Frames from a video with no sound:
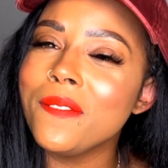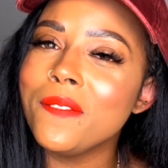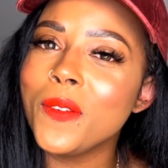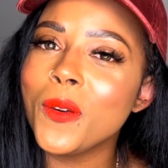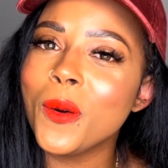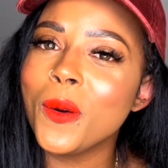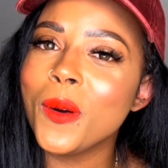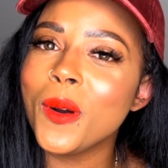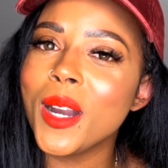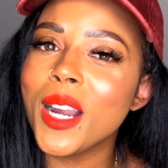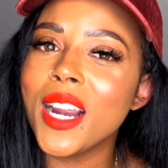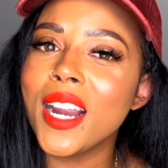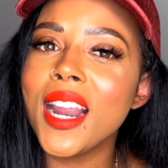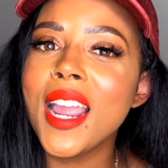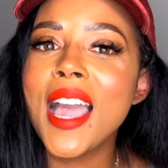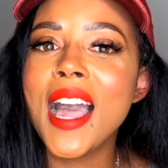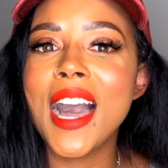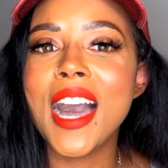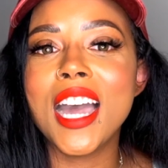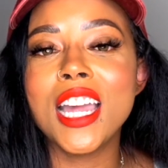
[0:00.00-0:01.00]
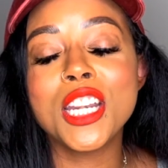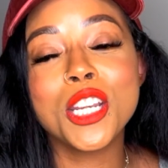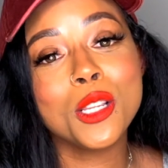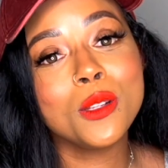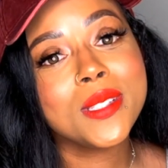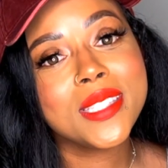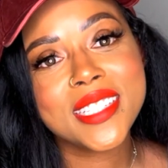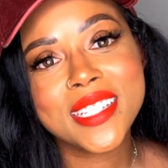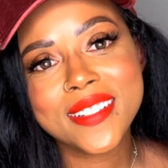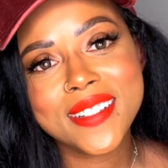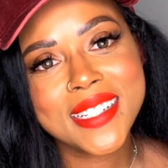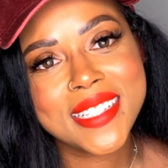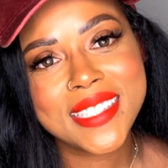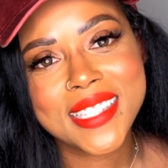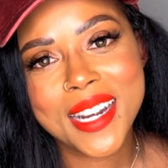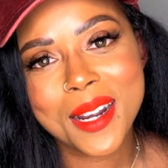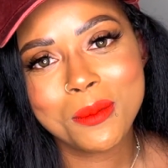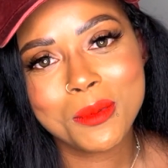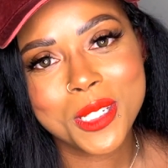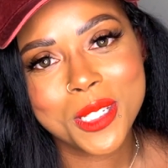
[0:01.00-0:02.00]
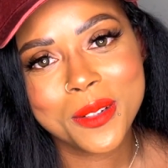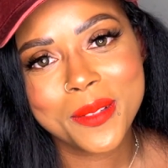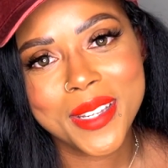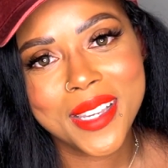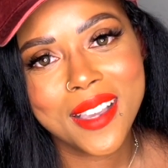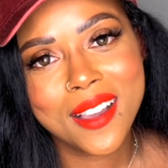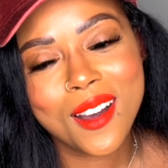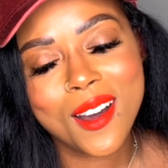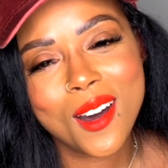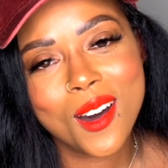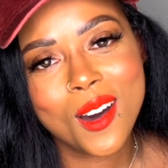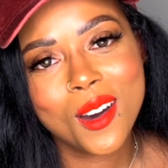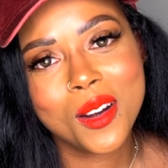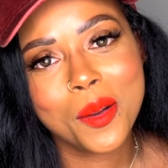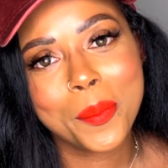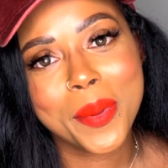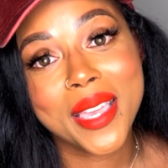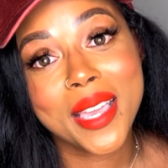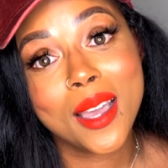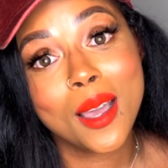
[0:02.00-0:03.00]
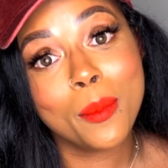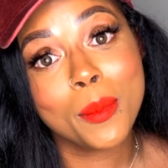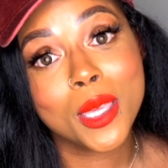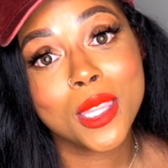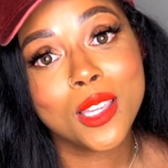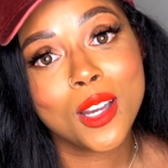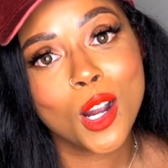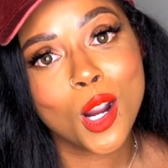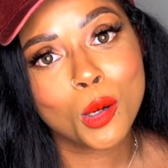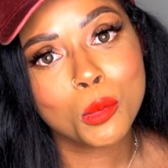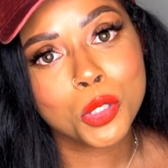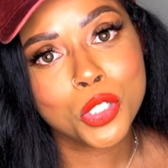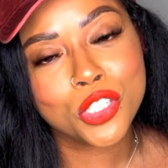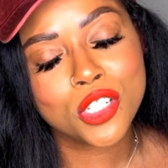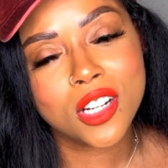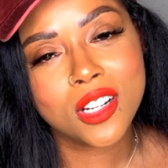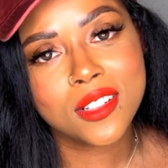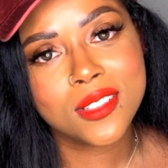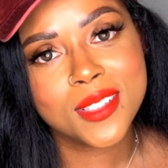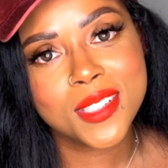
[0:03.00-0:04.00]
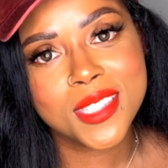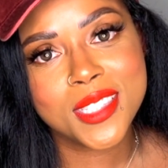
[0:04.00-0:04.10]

for a new series that I'm doing called Becoming the Armstrongs.